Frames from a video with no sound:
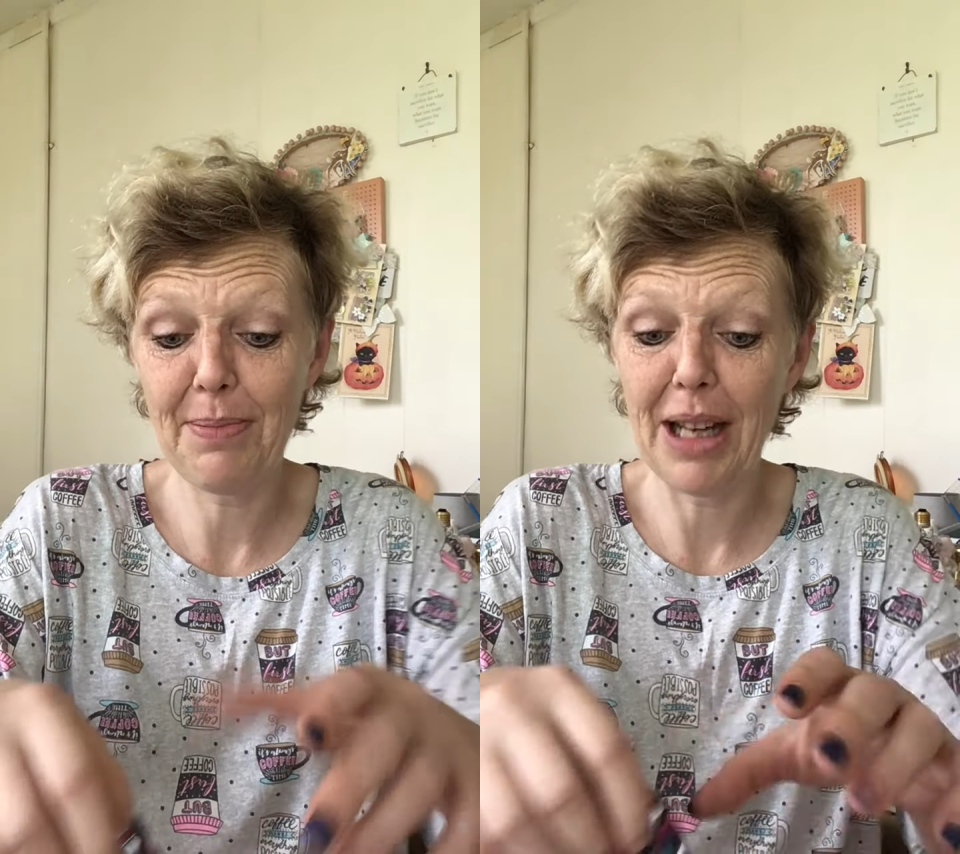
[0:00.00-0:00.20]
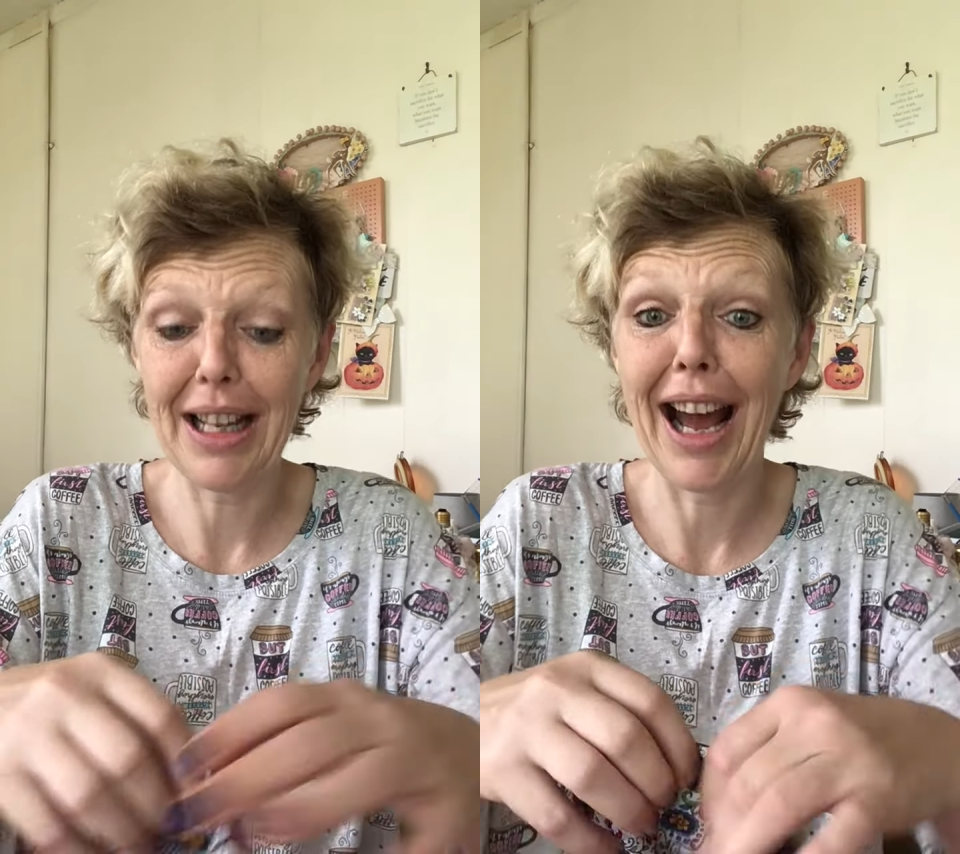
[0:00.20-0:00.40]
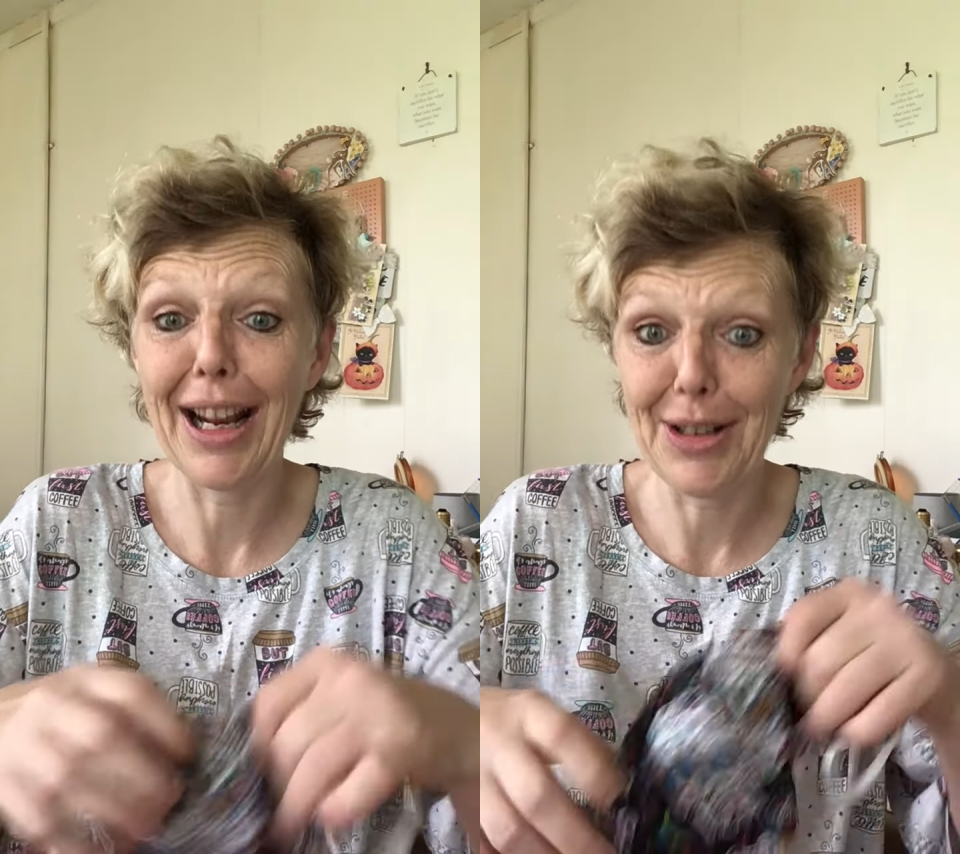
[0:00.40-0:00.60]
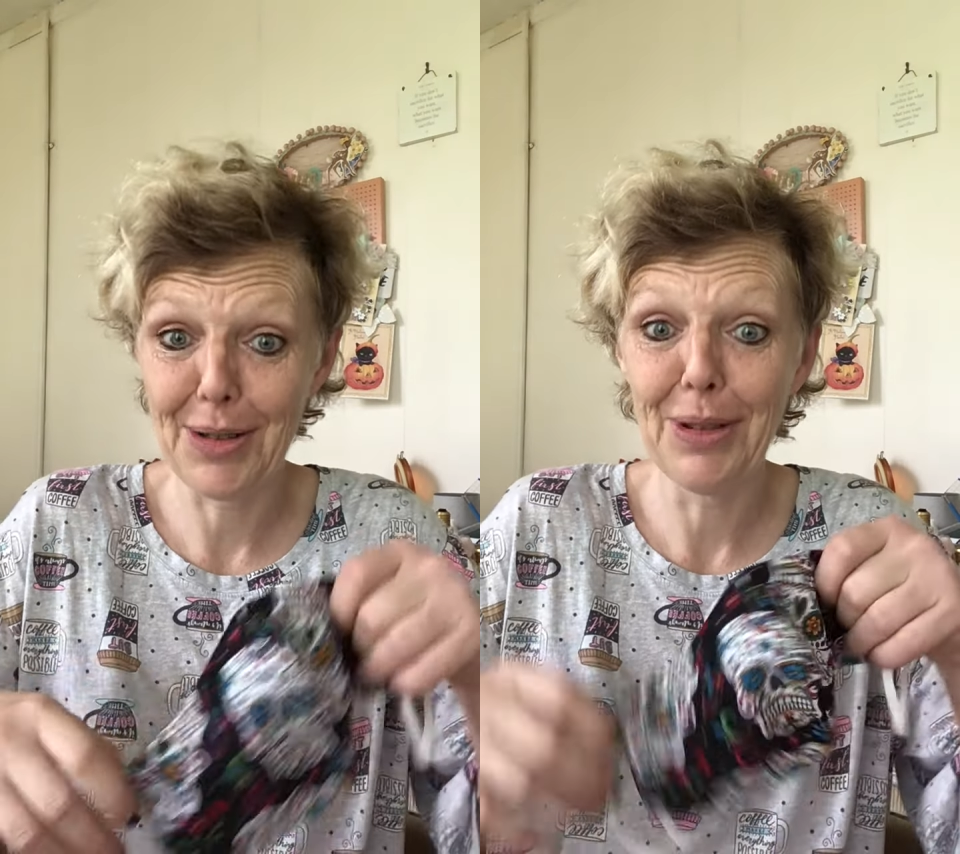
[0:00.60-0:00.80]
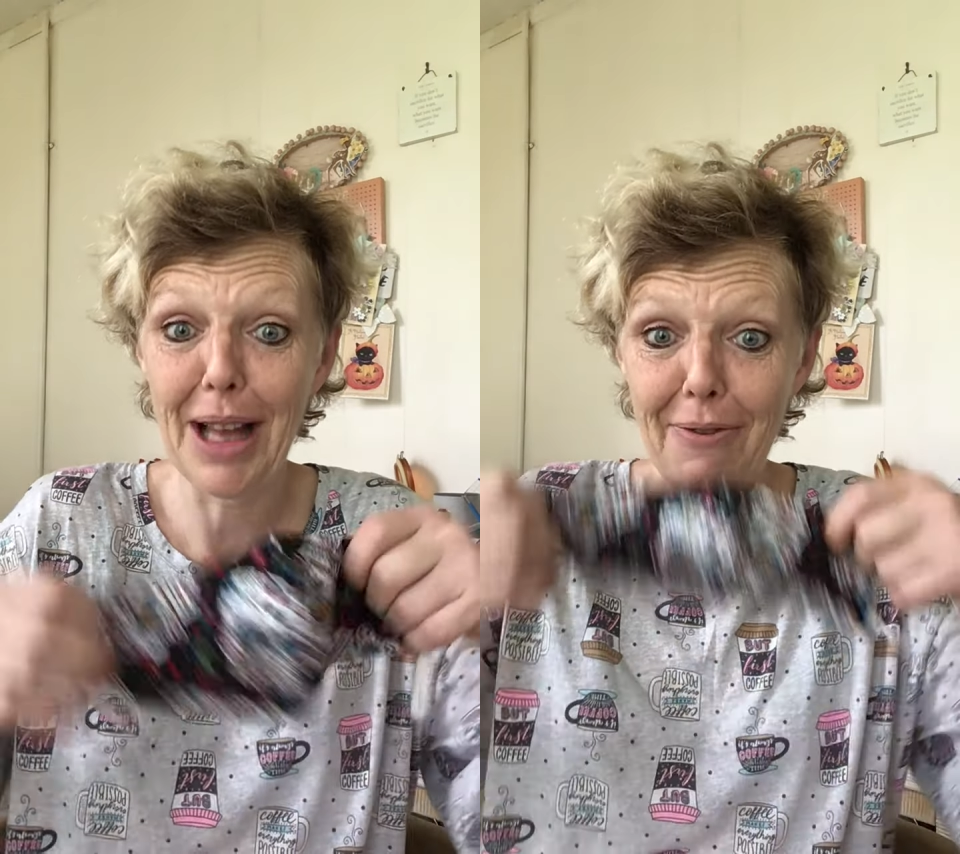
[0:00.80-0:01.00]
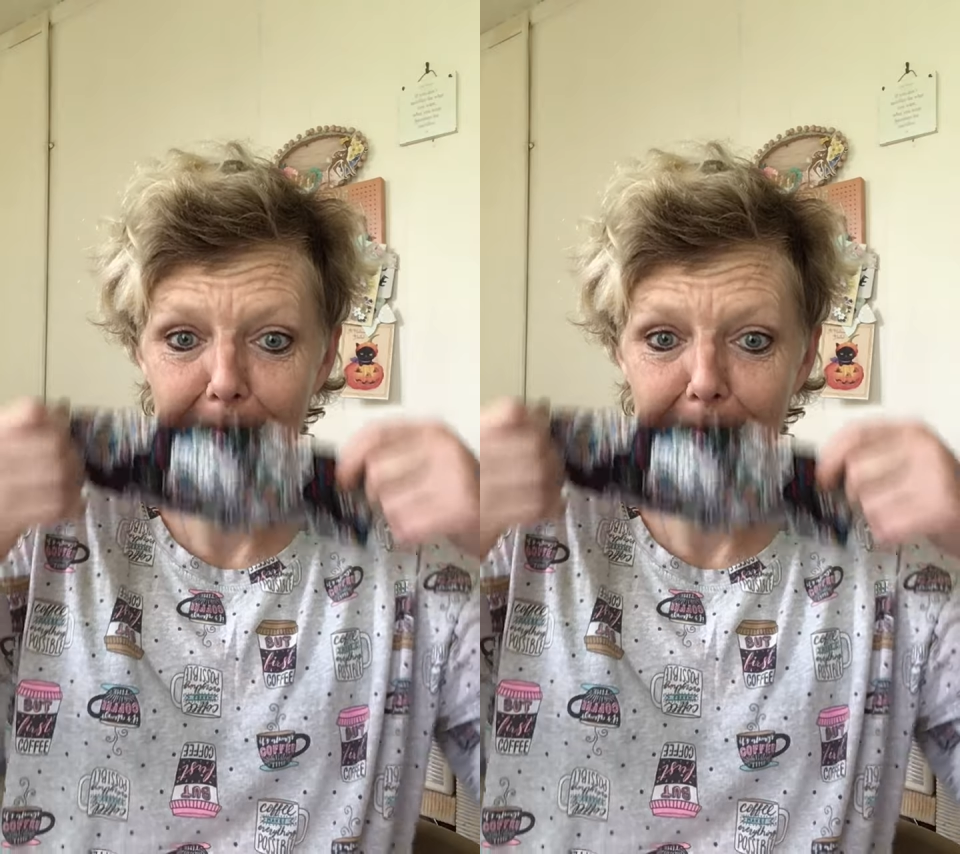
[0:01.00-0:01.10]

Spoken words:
but I do love